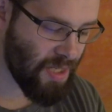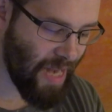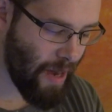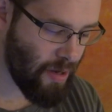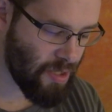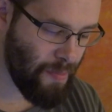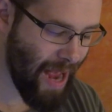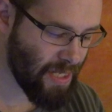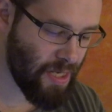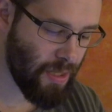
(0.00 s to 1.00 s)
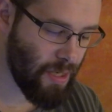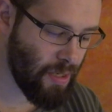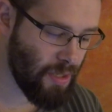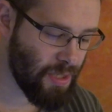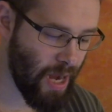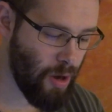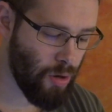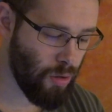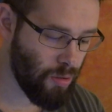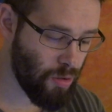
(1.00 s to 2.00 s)
Saturn is masculine,
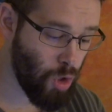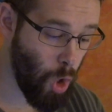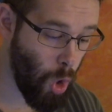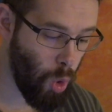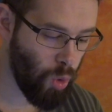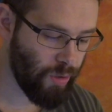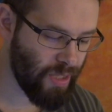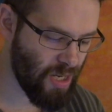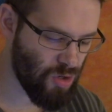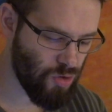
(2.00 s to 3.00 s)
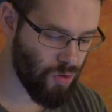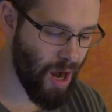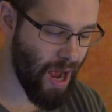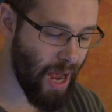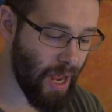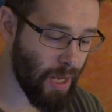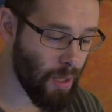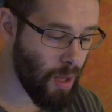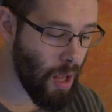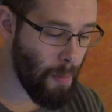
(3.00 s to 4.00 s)
diurnal, cold and dry,
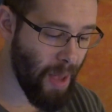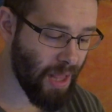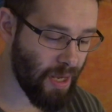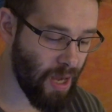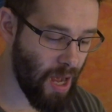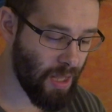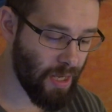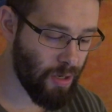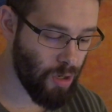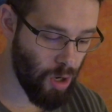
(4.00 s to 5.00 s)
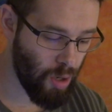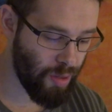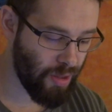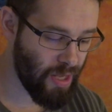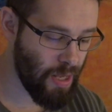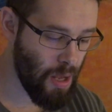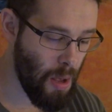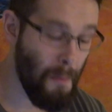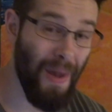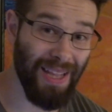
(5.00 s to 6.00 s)
melancholic, earthly,
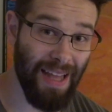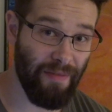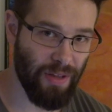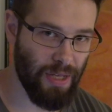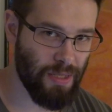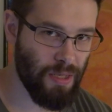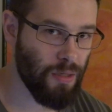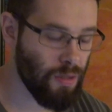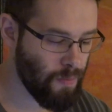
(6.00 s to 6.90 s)
malevolent,